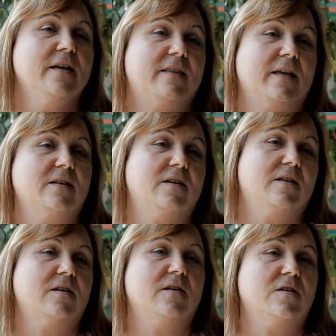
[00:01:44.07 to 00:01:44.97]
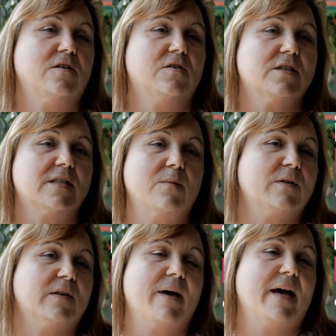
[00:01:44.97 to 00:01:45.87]
then you're just able
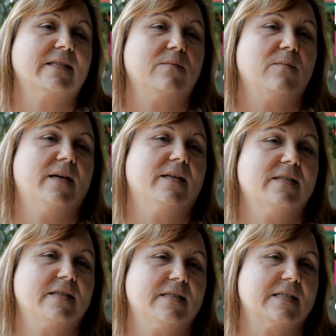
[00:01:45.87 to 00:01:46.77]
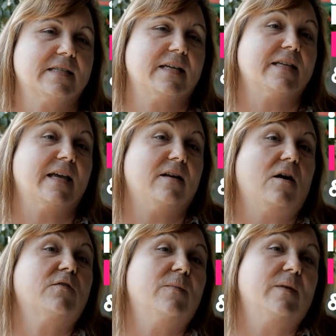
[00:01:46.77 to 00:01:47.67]
to maximize the success and
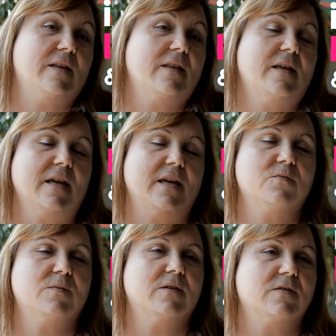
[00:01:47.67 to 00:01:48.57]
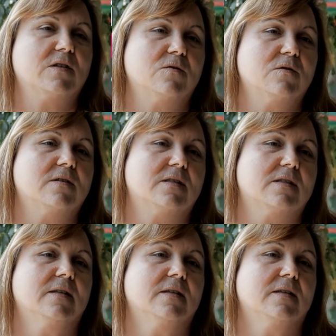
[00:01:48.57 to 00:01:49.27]
ultimately the engagement of students.